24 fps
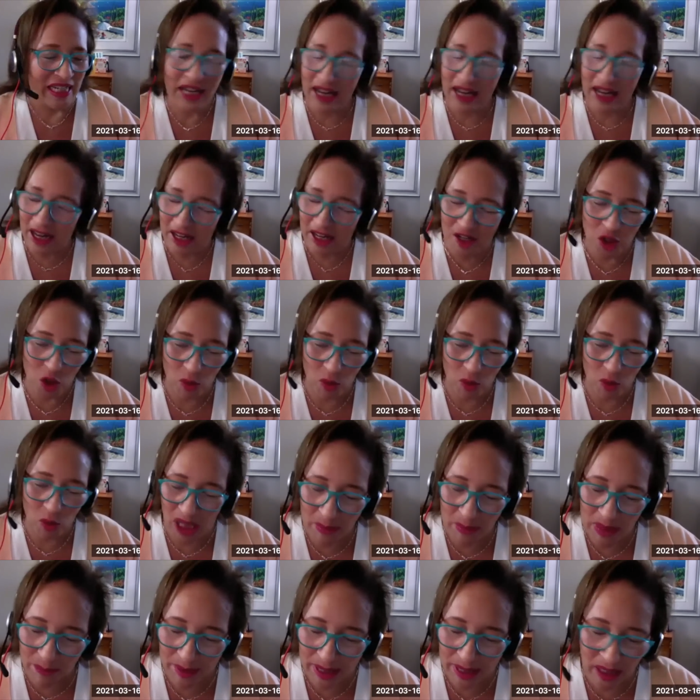Yeah, you
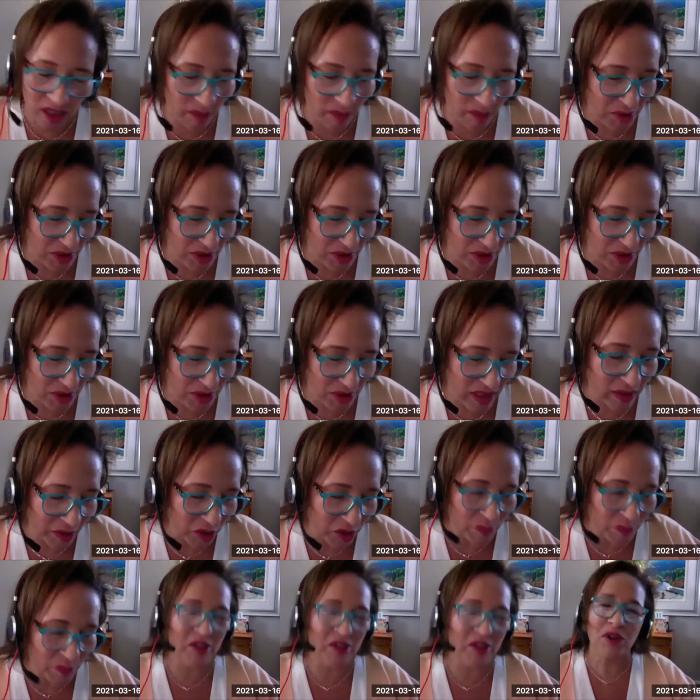know what? I'm going to back up just a
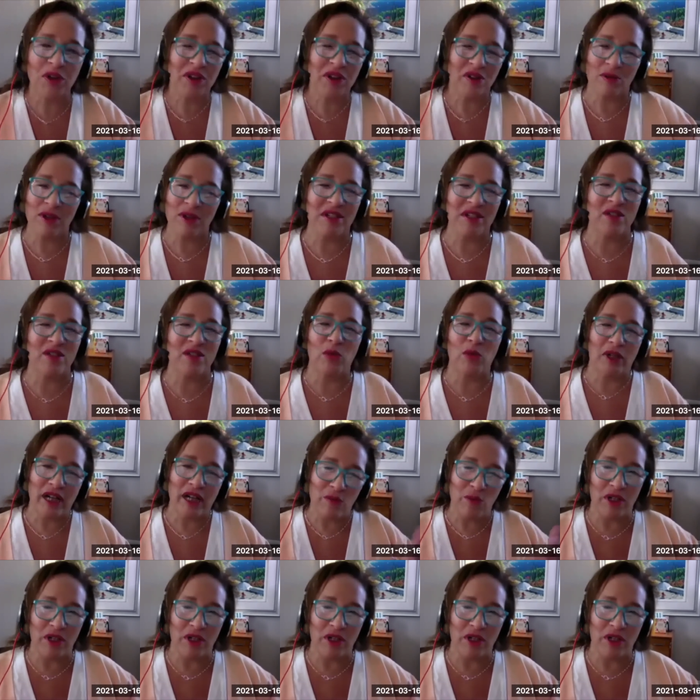little bit. It's one of the reasons
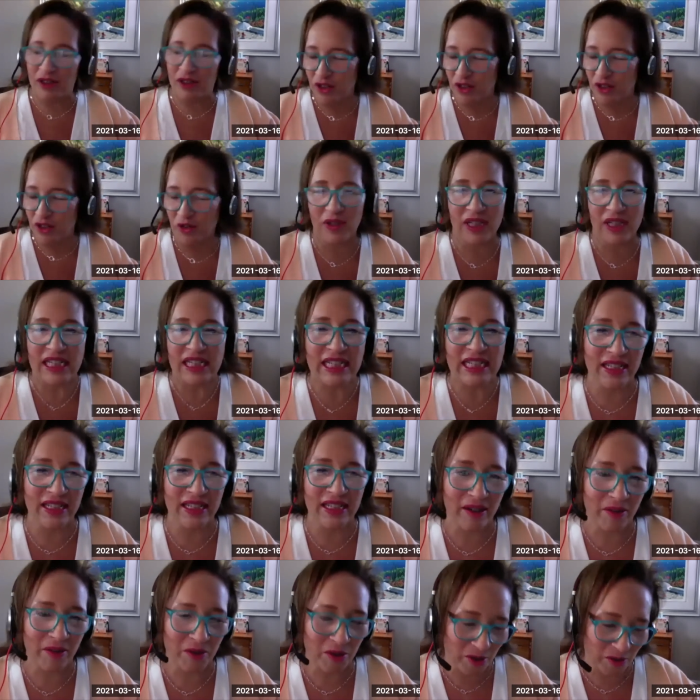why I wanted to do
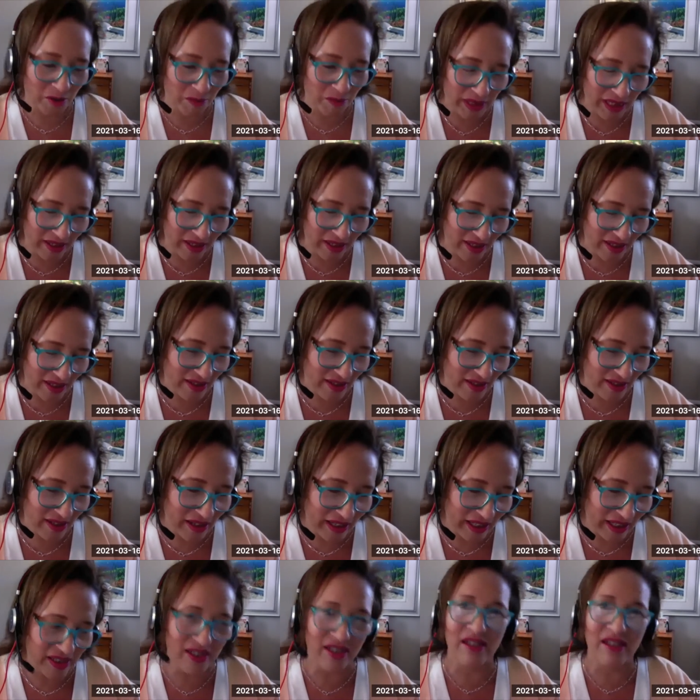this together because
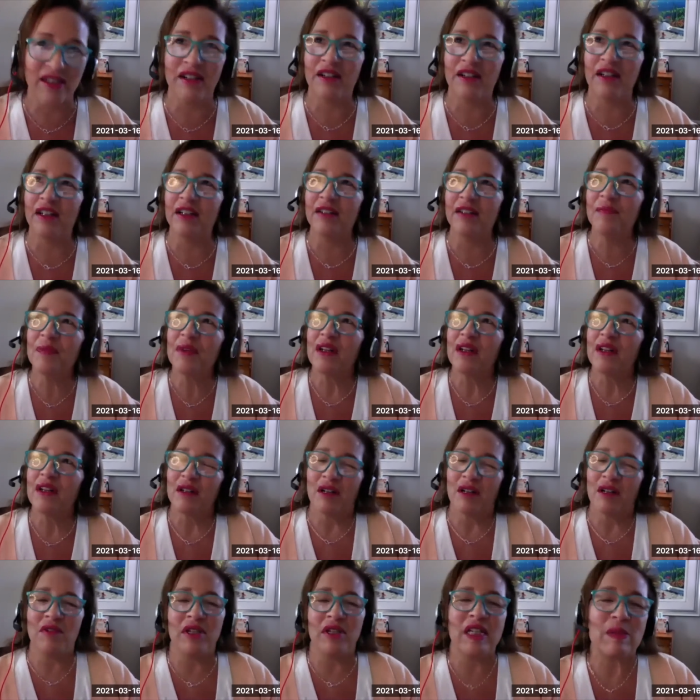this idea
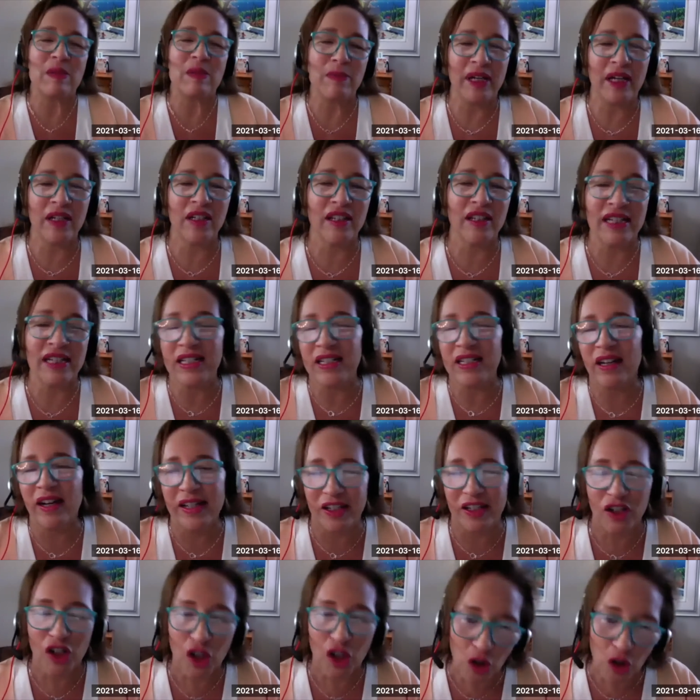of
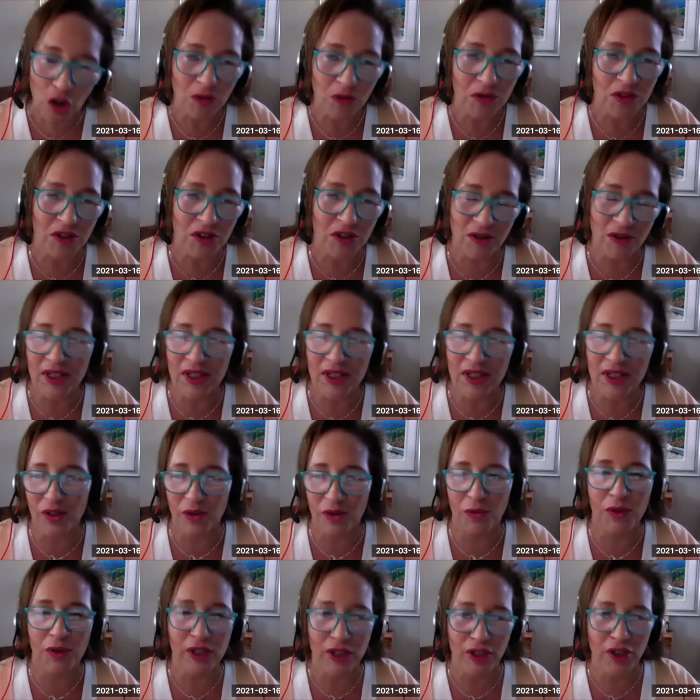dismantling diet culture
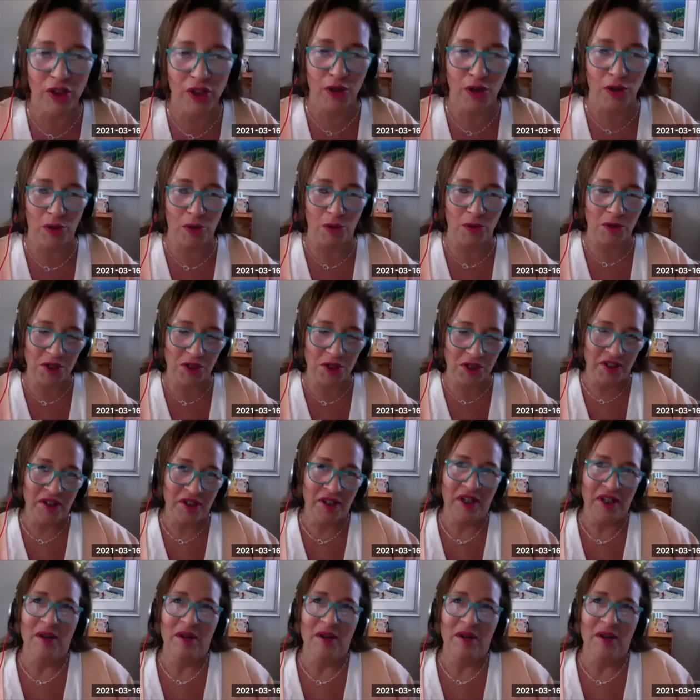is so huge